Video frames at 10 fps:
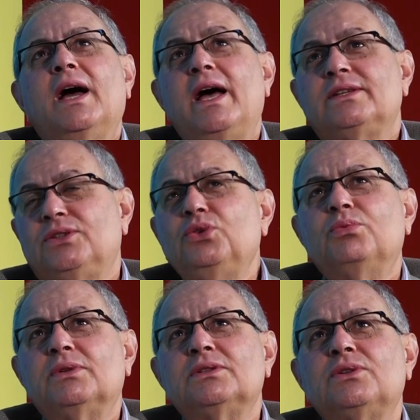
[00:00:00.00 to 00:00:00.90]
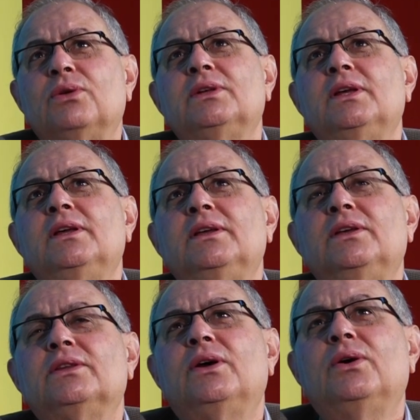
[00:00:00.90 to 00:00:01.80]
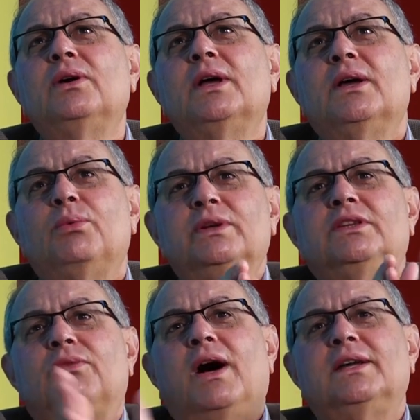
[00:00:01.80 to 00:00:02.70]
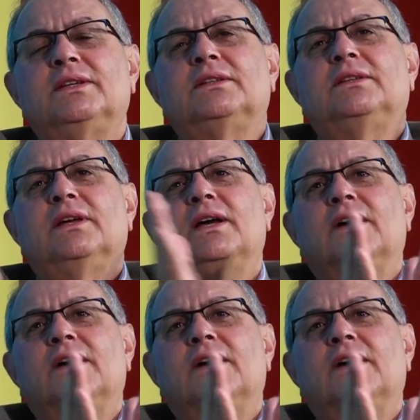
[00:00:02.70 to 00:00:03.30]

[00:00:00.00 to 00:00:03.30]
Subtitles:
as humans only, you know, we divided